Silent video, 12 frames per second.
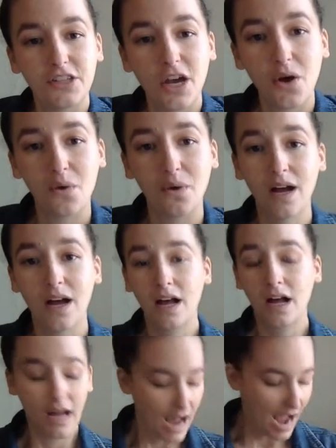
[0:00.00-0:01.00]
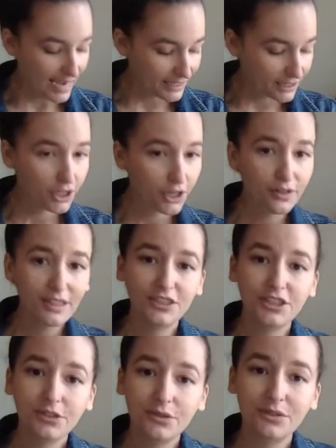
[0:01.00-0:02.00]
So I
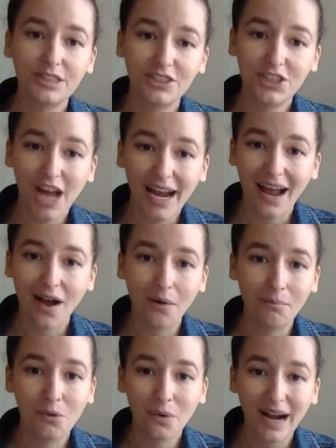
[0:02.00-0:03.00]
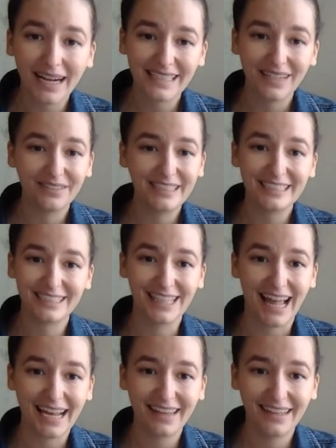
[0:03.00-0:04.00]
encourage you to check out more activities
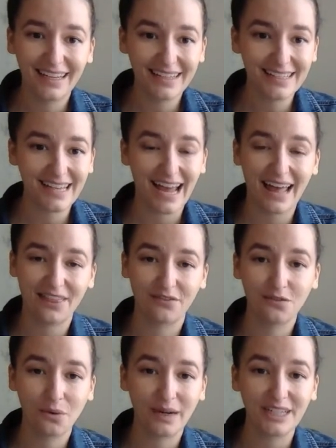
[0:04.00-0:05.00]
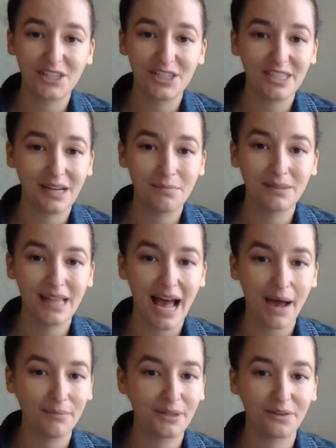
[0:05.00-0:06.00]
like this at the 4-H STEM
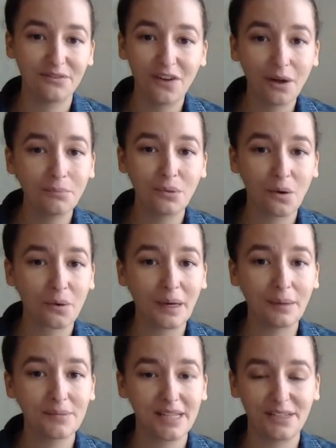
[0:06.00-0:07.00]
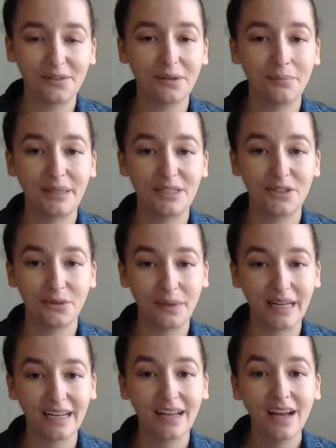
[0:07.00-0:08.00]
Lab. There are fun programs that you can be
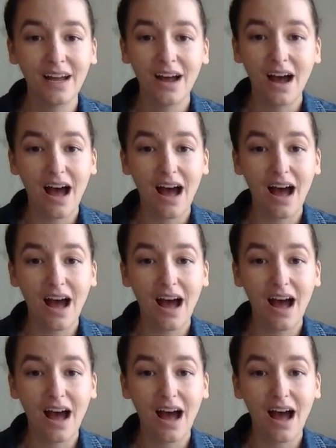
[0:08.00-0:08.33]
doing